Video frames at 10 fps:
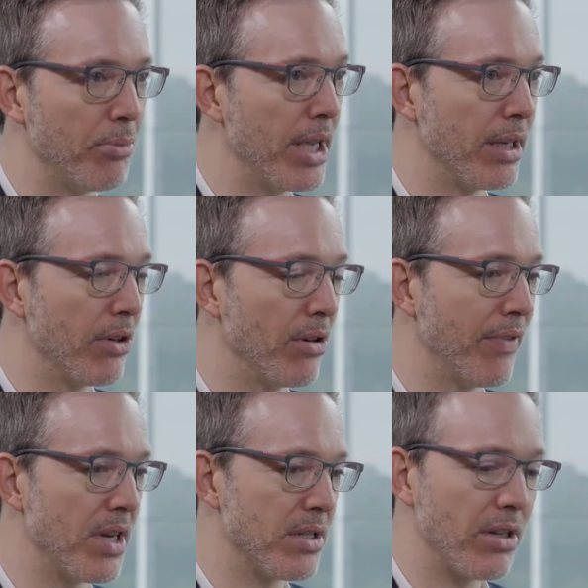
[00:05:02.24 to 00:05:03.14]
being a good
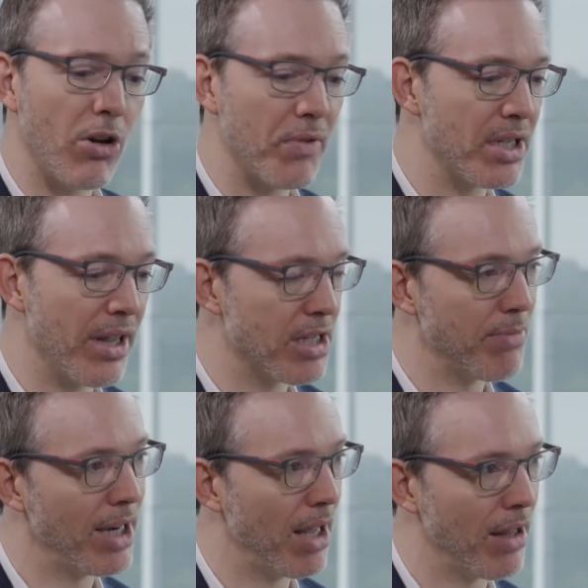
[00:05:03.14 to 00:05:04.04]
investor. Now, obviously, there's
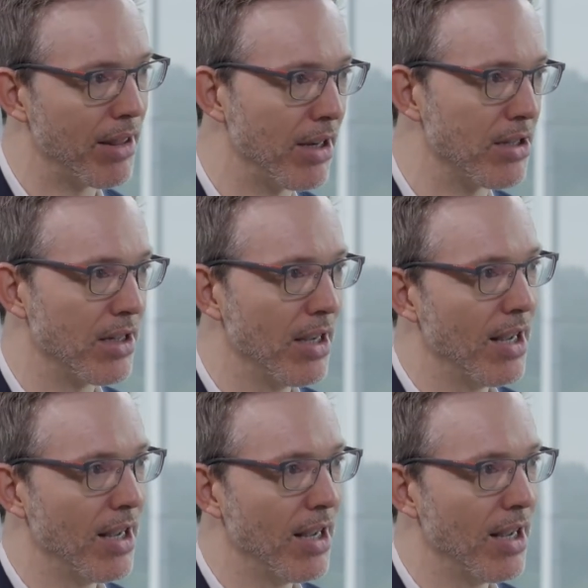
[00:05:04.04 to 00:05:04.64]
many other things